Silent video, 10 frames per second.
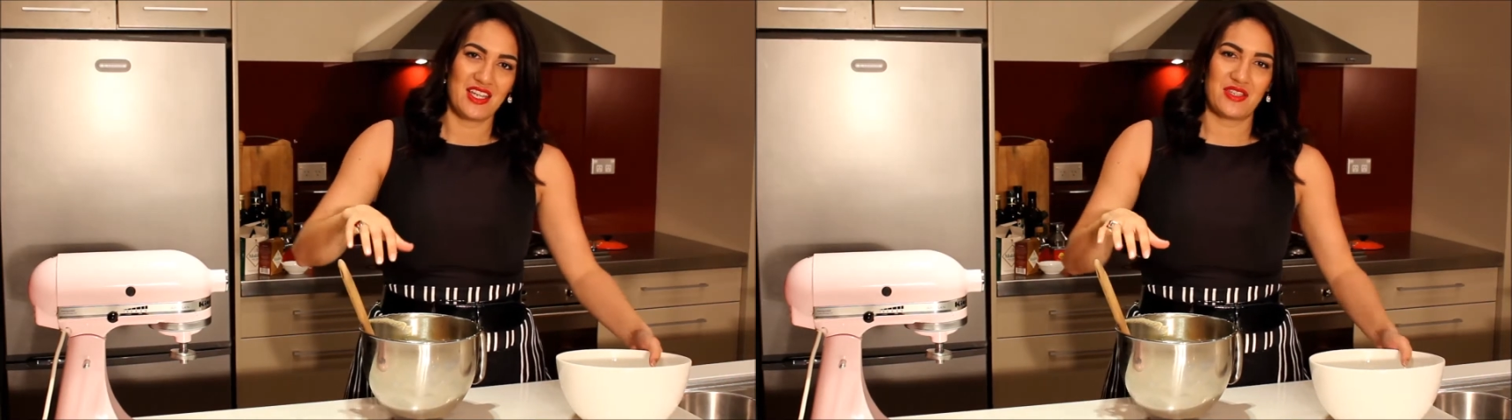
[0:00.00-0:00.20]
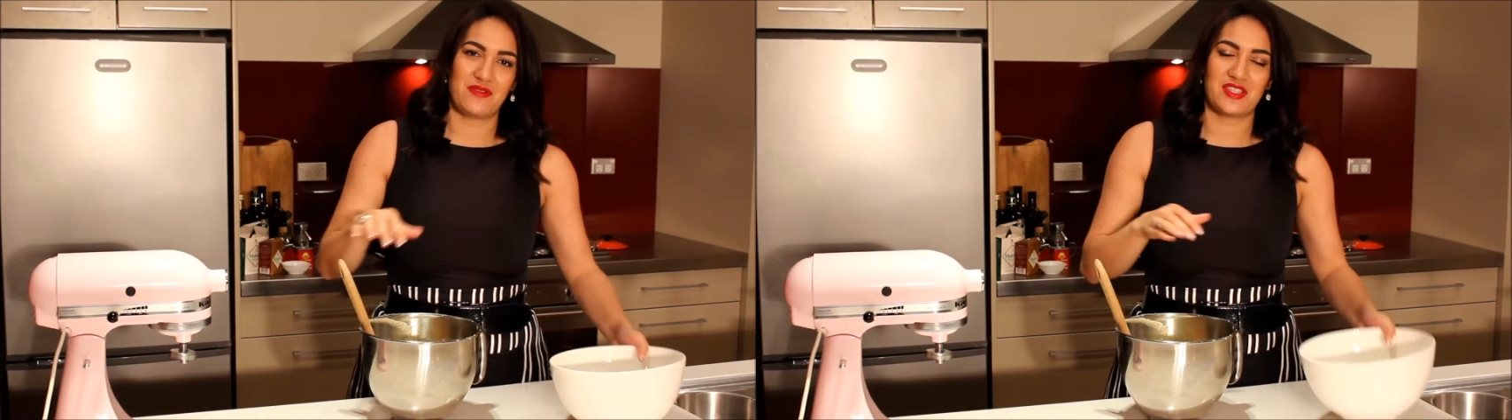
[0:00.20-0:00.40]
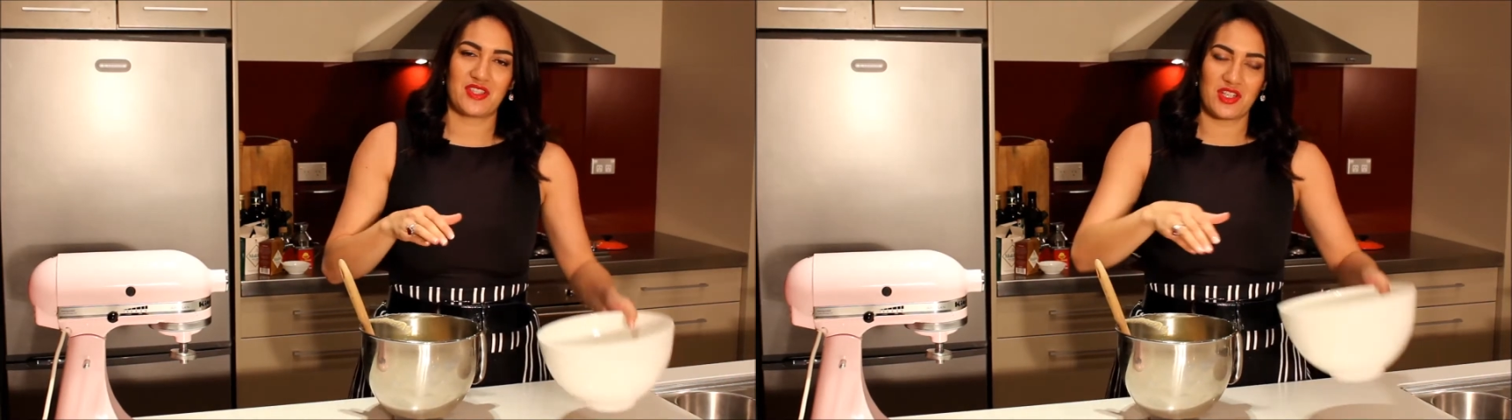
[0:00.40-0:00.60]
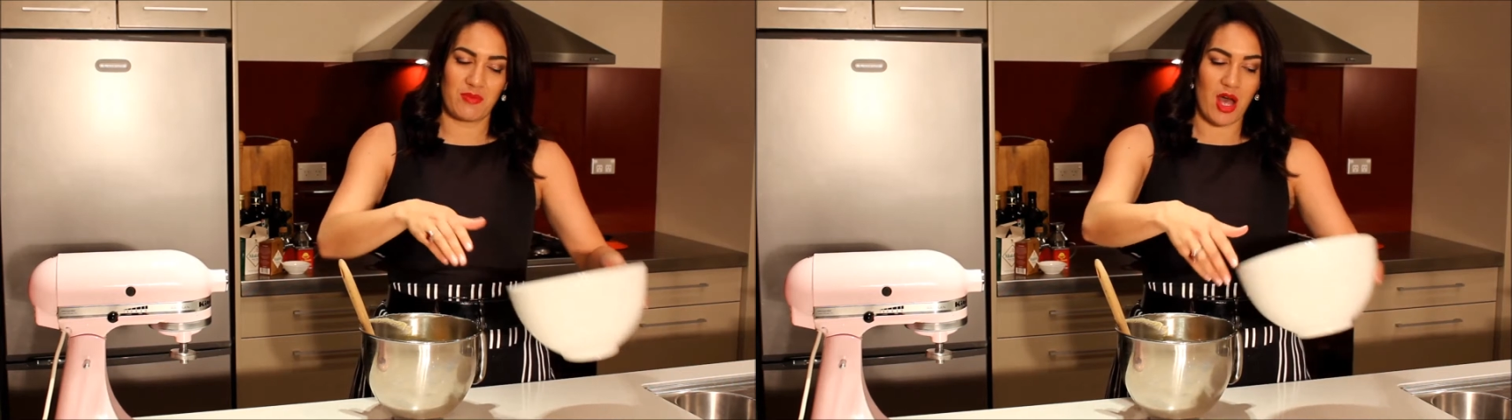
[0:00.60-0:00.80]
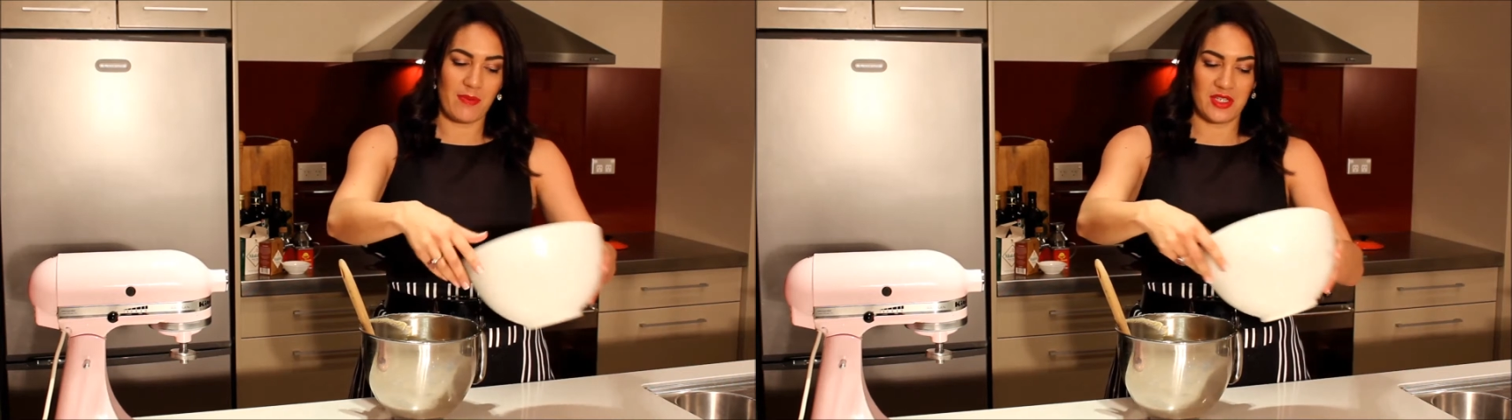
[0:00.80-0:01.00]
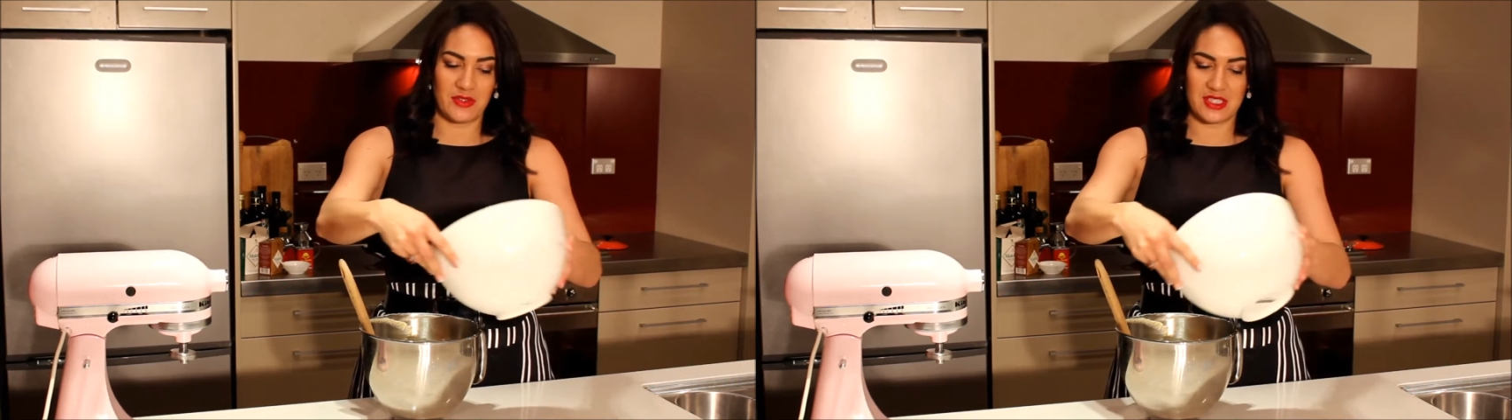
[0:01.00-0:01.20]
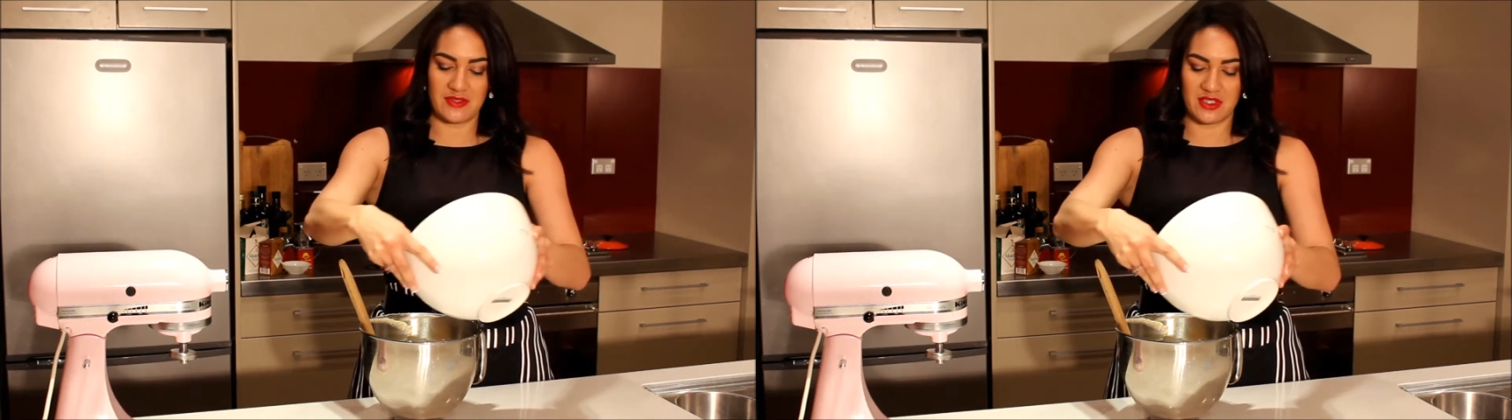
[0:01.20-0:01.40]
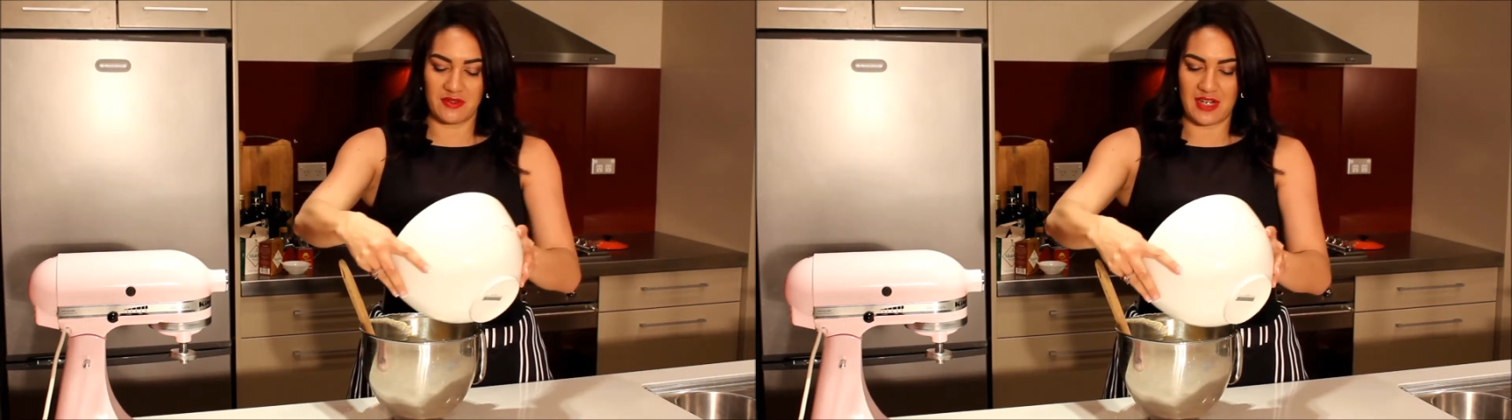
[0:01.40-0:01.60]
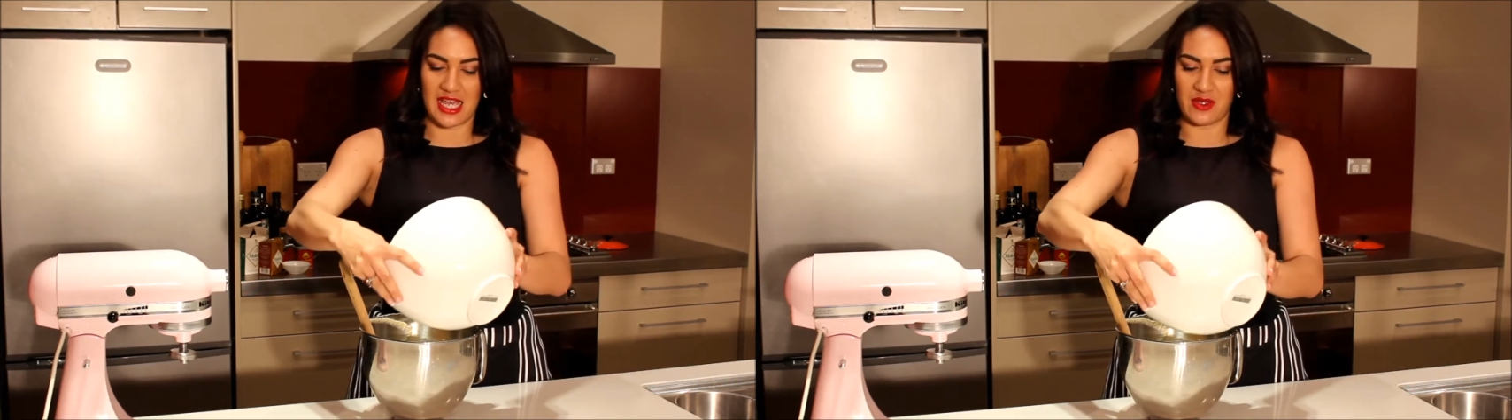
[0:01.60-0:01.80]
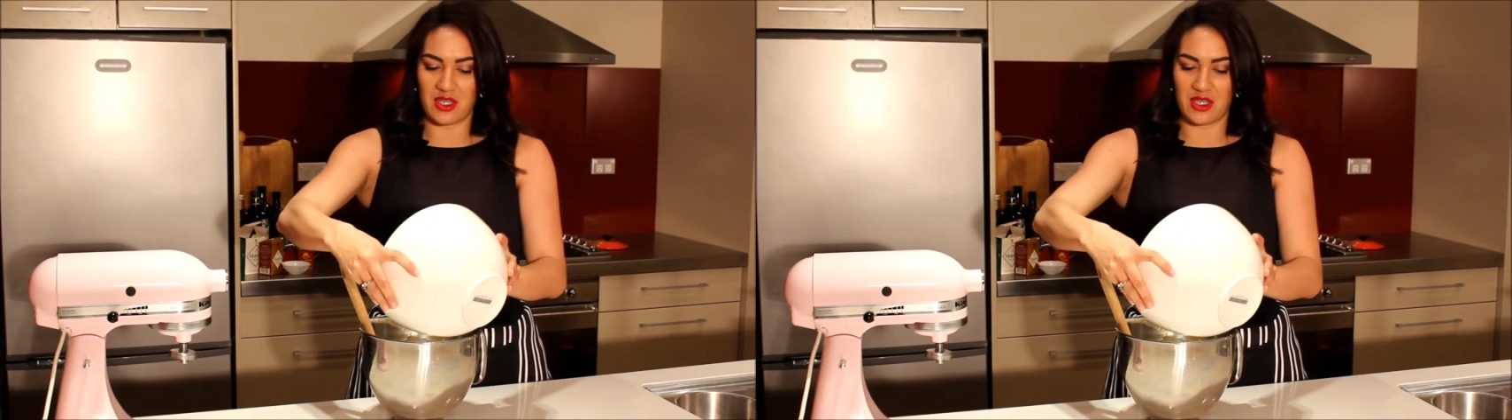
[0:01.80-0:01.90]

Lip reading: you've just got to pop in your sifted flour.